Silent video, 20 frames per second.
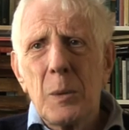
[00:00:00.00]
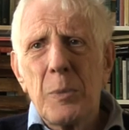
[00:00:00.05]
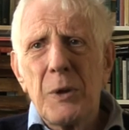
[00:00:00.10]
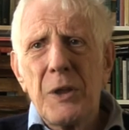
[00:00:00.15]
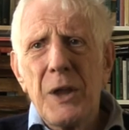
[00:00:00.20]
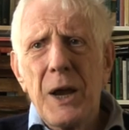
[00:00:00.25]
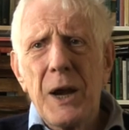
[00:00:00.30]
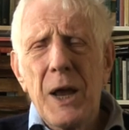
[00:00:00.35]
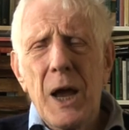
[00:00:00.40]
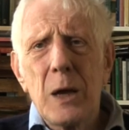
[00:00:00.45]

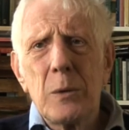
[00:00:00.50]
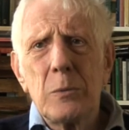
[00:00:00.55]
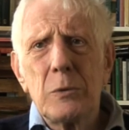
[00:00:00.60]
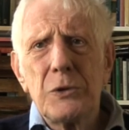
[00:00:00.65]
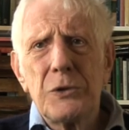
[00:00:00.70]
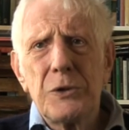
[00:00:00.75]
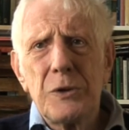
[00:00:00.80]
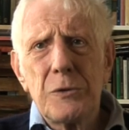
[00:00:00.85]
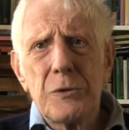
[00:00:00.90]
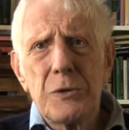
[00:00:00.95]
But then I
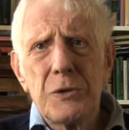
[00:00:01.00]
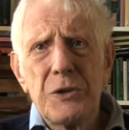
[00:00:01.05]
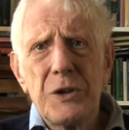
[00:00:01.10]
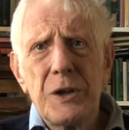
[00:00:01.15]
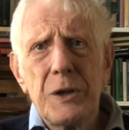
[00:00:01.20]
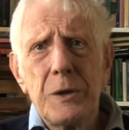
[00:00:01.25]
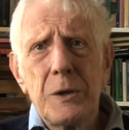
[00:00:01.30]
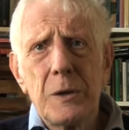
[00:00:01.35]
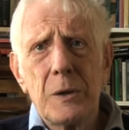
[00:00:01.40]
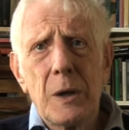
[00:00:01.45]
was
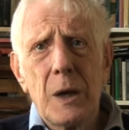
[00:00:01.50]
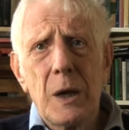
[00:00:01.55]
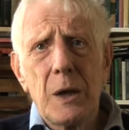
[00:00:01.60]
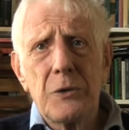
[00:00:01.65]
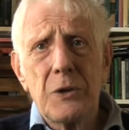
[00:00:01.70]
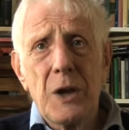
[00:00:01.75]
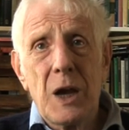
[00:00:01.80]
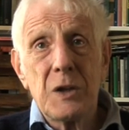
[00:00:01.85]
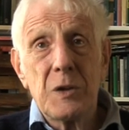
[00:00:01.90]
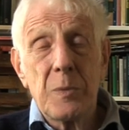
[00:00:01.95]
interested,
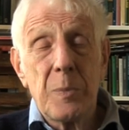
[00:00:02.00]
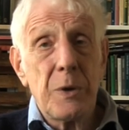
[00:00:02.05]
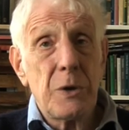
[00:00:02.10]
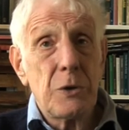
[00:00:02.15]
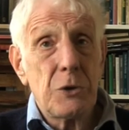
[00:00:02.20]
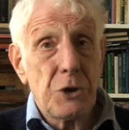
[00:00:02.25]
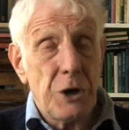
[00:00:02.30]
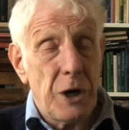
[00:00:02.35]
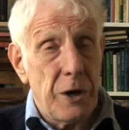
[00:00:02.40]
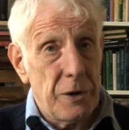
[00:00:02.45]
as I
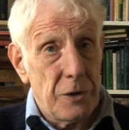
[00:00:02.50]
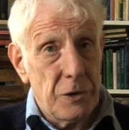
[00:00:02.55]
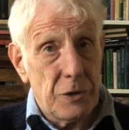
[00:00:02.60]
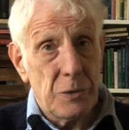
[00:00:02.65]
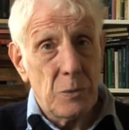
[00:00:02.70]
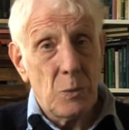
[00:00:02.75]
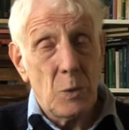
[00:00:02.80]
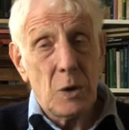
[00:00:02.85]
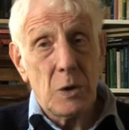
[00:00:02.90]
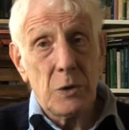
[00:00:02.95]
suppose
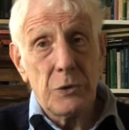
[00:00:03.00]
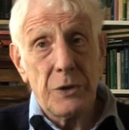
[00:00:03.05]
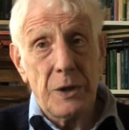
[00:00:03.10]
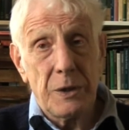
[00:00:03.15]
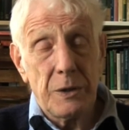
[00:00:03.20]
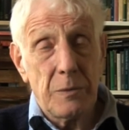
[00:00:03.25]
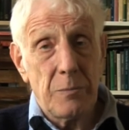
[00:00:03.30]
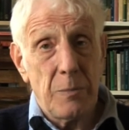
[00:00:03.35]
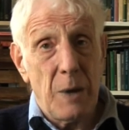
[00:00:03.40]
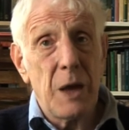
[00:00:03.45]
Sherrington was
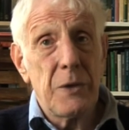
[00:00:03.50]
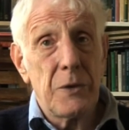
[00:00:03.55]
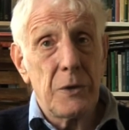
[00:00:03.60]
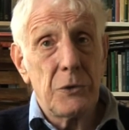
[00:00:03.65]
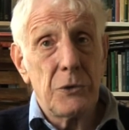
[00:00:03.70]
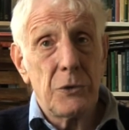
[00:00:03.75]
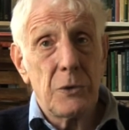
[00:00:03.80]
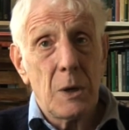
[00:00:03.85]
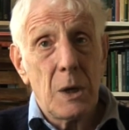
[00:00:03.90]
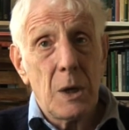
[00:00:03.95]
and
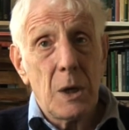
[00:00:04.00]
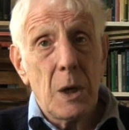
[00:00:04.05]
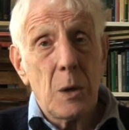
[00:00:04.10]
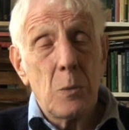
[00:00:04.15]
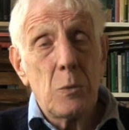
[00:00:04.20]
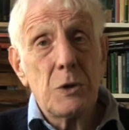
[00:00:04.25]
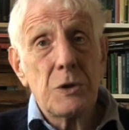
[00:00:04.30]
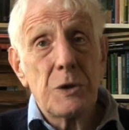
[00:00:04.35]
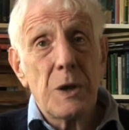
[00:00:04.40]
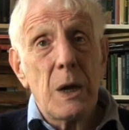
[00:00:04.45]
others,
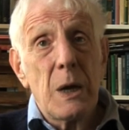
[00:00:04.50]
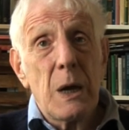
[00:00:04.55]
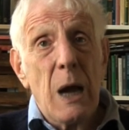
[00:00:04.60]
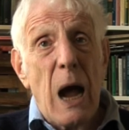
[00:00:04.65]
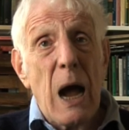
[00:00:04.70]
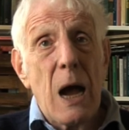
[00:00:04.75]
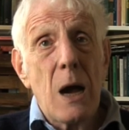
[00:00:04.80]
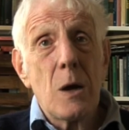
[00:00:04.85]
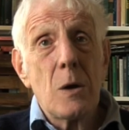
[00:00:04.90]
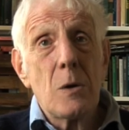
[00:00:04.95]
was
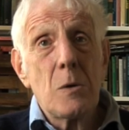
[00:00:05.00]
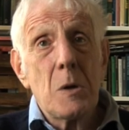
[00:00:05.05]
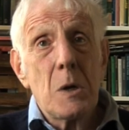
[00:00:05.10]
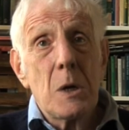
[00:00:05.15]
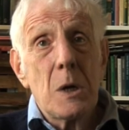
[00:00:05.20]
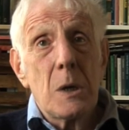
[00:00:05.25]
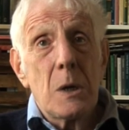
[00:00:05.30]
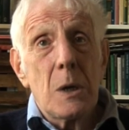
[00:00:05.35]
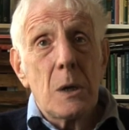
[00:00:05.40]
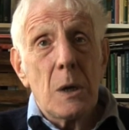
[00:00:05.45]
how,
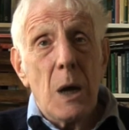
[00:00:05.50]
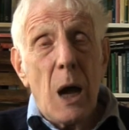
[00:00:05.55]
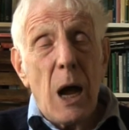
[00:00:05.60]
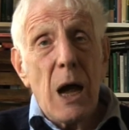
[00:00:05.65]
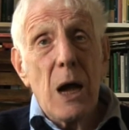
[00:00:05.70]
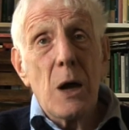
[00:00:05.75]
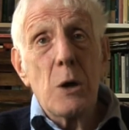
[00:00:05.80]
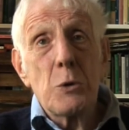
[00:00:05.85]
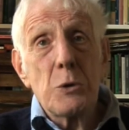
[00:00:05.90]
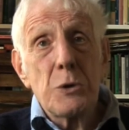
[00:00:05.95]

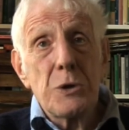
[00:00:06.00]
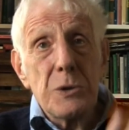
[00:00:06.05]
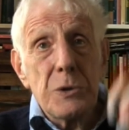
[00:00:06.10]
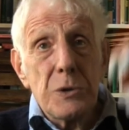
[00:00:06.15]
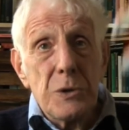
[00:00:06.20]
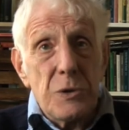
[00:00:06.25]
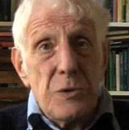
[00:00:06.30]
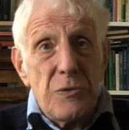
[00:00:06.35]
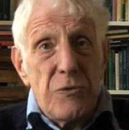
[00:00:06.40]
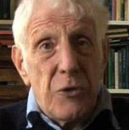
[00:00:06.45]
how
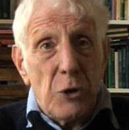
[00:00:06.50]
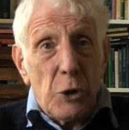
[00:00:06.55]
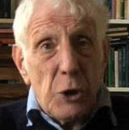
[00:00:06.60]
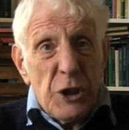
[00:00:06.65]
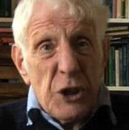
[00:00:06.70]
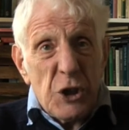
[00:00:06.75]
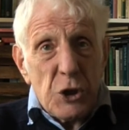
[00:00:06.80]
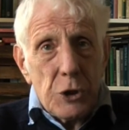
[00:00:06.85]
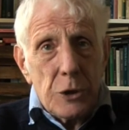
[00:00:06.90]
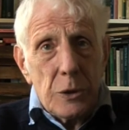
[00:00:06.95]
did
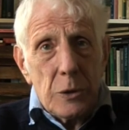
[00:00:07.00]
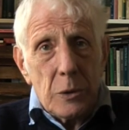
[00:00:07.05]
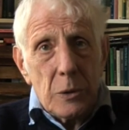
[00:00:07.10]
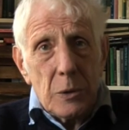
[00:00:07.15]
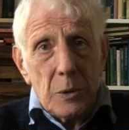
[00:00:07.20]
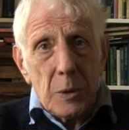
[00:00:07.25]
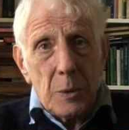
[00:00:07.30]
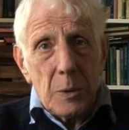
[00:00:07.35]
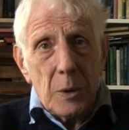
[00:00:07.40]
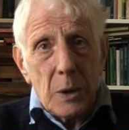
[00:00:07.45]

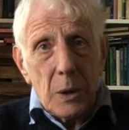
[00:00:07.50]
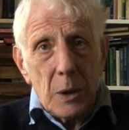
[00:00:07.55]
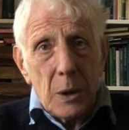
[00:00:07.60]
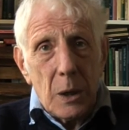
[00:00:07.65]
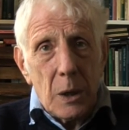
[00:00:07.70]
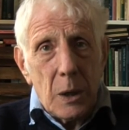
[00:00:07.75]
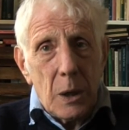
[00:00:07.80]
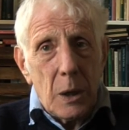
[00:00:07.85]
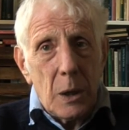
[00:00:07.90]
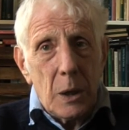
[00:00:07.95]
volition
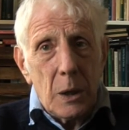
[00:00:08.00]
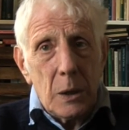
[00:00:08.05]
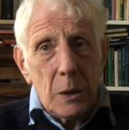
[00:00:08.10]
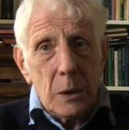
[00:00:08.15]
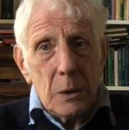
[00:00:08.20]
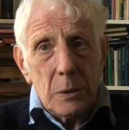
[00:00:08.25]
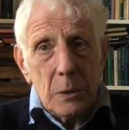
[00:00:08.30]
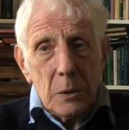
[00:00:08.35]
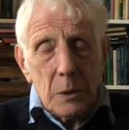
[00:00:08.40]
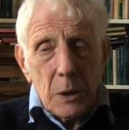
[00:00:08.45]
uh,
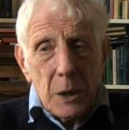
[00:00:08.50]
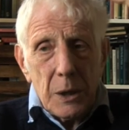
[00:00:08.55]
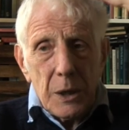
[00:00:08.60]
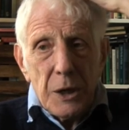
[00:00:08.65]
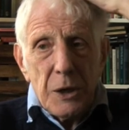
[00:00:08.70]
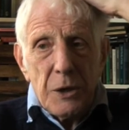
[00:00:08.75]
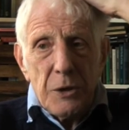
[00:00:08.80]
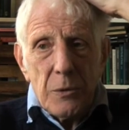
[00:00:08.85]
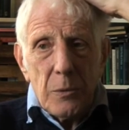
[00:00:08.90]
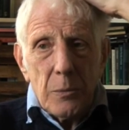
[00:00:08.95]

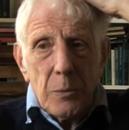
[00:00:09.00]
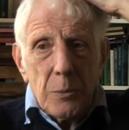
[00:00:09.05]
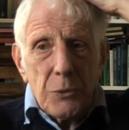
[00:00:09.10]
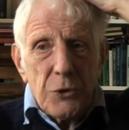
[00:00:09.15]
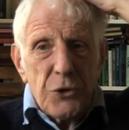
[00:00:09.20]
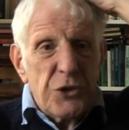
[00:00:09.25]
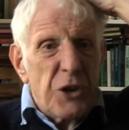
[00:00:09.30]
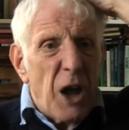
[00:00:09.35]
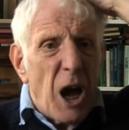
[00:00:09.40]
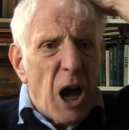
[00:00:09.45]
in
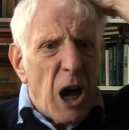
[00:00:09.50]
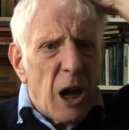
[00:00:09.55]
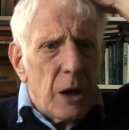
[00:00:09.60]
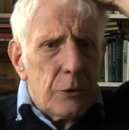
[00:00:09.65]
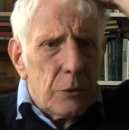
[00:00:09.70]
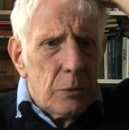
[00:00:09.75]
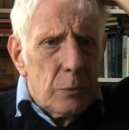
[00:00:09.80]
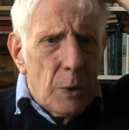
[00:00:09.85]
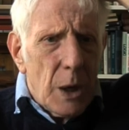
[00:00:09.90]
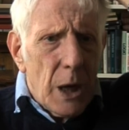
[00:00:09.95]

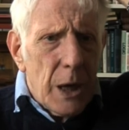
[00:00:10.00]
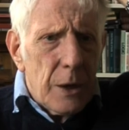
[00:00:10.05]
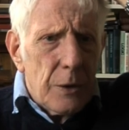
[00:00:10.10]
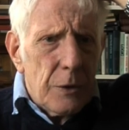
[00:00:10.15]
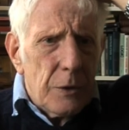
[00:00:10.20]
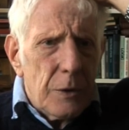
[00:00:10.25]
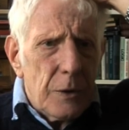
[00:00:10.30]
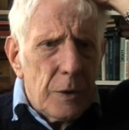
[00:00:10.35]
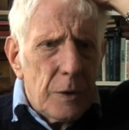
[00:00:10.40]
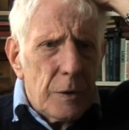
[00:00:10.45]
start? Where
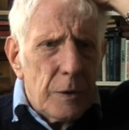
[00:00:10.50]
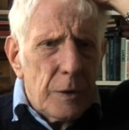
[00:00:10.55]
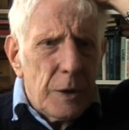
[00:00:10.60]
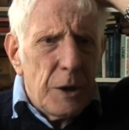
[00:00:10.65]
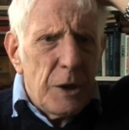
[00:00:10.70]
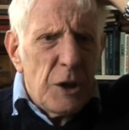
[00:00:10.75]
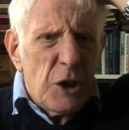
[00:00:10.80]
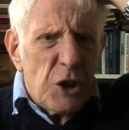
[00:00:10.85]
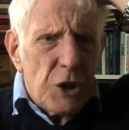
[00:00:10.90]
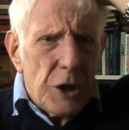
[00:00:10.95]
did it
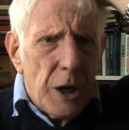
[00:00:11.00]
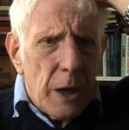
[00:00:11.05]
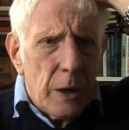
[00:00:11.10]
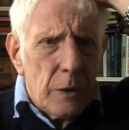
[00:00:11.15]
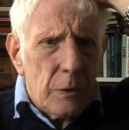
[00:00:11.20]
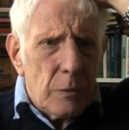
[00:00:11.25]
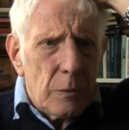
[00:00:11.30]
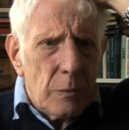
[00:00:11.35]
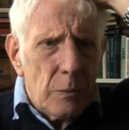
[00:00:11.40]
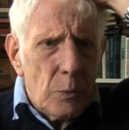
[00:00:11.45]

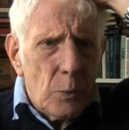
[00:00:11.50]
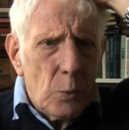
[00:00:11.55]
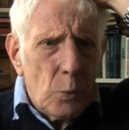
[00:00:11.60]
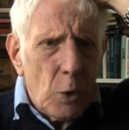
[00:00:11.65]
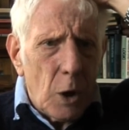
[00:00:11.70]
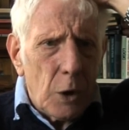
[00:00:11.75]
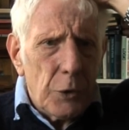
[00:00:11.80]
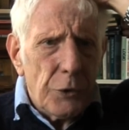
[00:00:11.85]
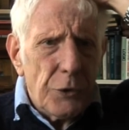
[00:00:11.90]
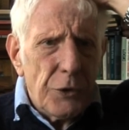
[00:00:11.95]
initiate?
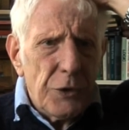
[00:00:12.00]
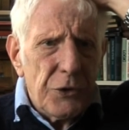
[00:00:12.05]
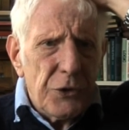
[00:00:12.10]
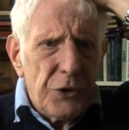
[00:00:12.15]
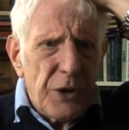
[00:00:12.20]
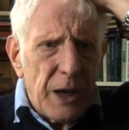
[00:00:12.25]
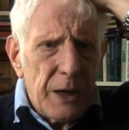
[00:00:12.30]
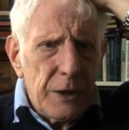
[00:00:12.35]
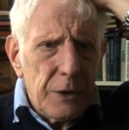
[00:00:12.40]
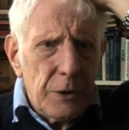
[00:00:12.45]
What
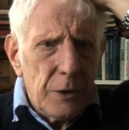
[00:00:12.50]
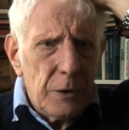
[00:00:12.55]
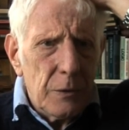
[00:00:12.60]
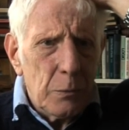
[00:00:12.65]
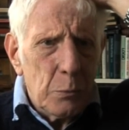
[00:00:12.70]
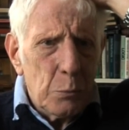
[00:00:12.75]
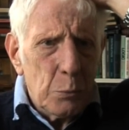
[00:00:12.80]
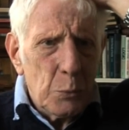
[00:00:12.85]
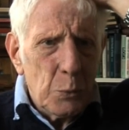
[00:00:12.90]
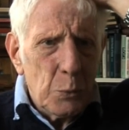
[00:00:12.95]
decided